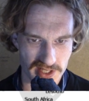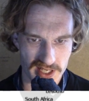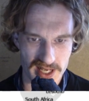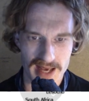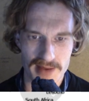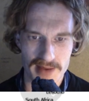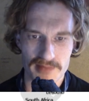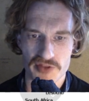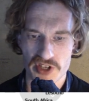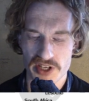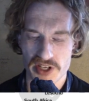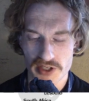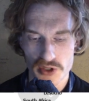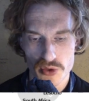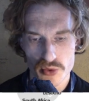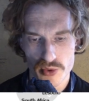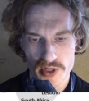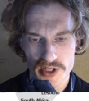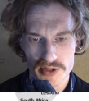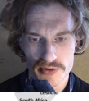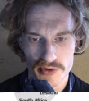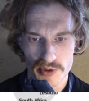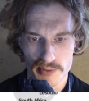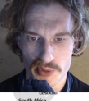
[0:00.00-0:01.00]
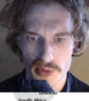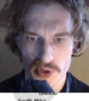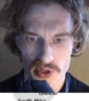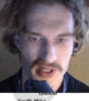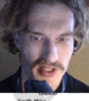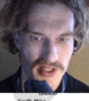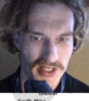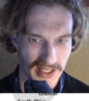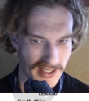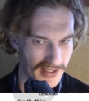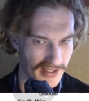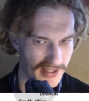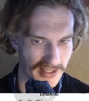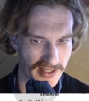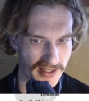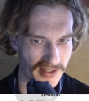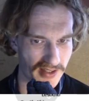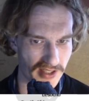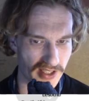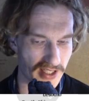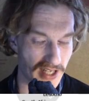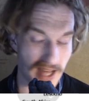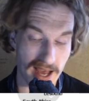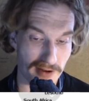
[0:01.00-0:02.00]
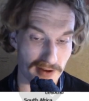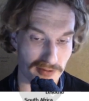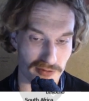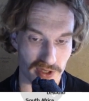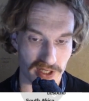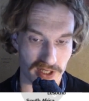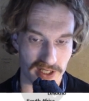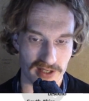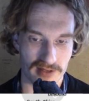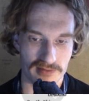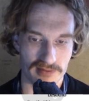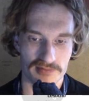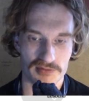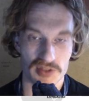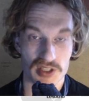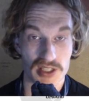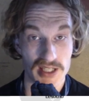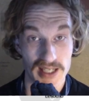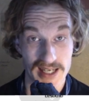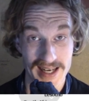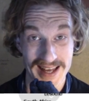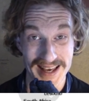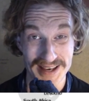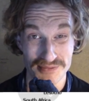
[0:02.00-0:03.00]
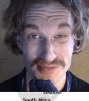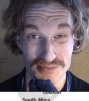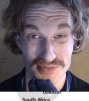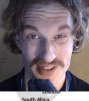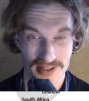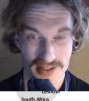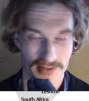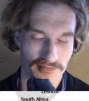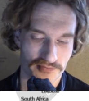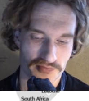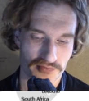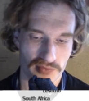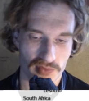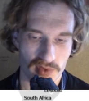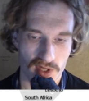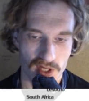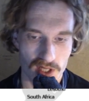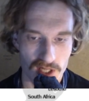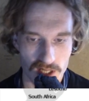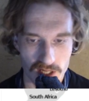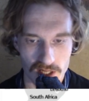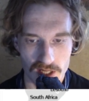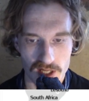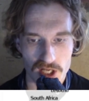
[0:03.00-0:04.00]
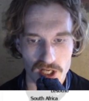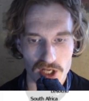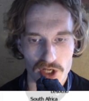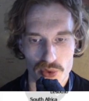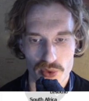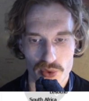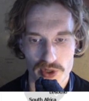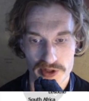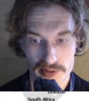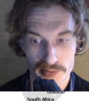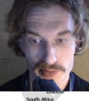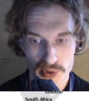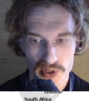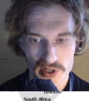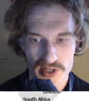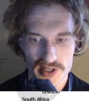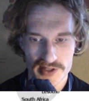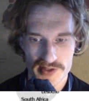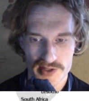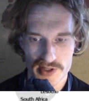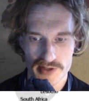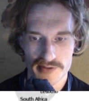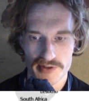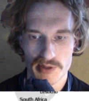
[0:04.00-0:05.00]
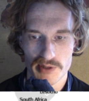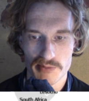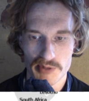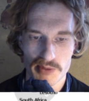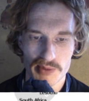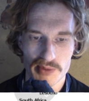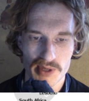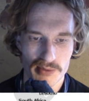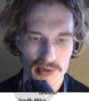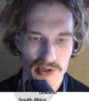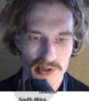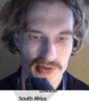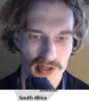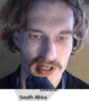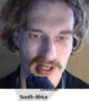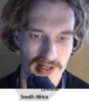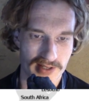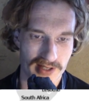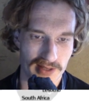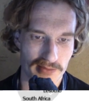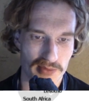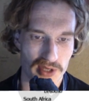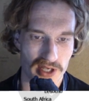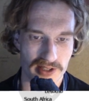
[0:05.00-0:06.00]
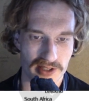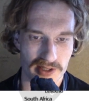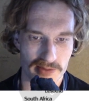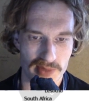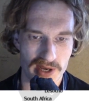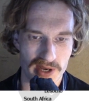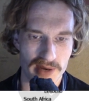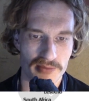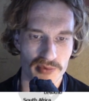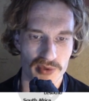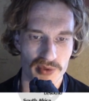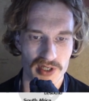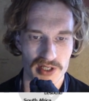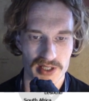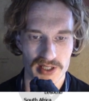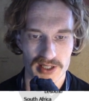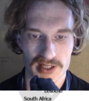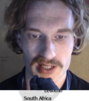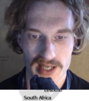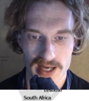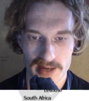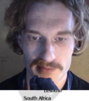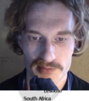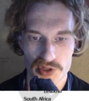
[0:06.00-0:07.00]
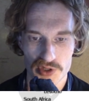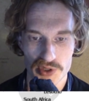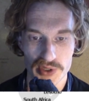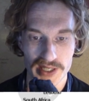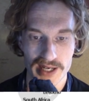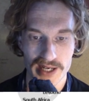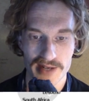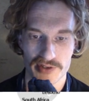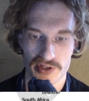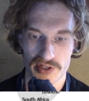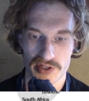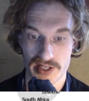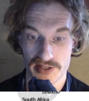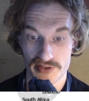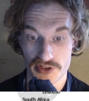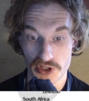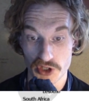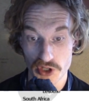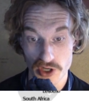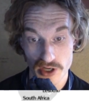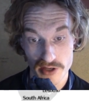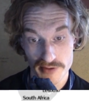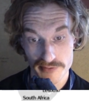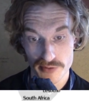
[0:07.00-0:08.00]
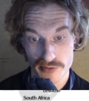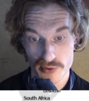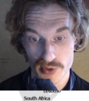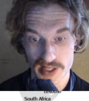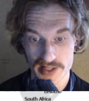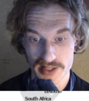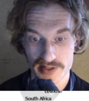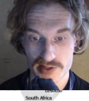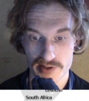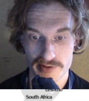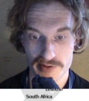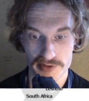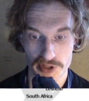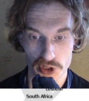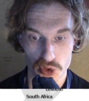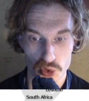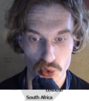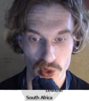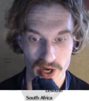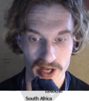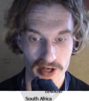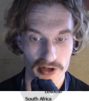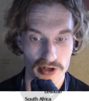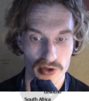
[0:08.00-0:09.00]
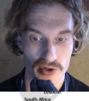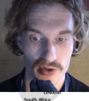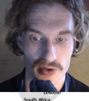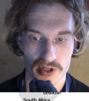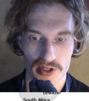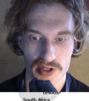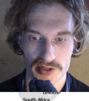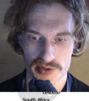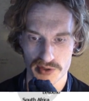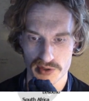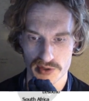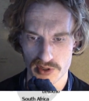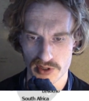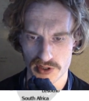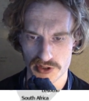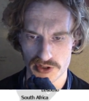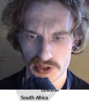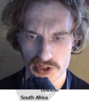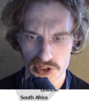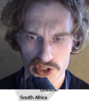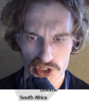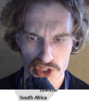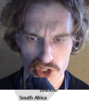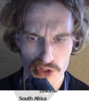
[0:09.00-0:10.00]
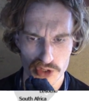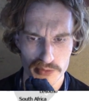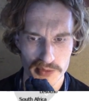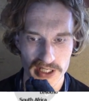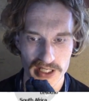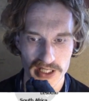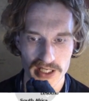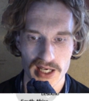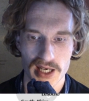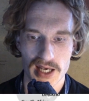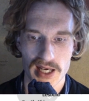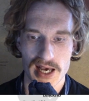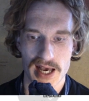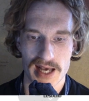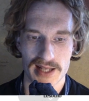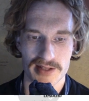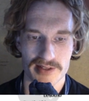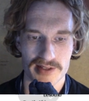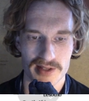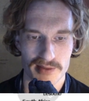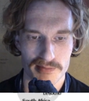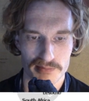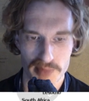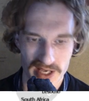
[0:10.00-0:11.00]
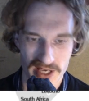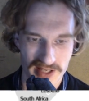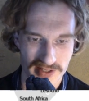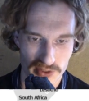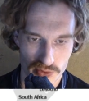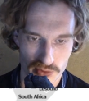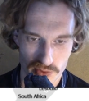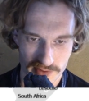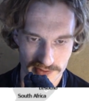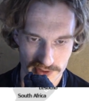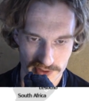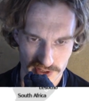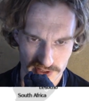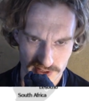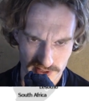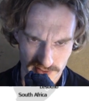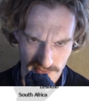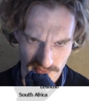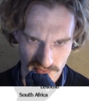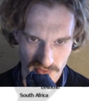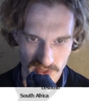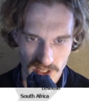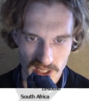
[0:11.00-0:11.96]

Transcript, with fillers: claimed that a quadripoint existed in Africa. Claimed. Where the borders of Namibia, Botswana, Zambia, and Zimbabwe come together at the confluence of the Kwando, also called Chobe, and Zambezi rivers.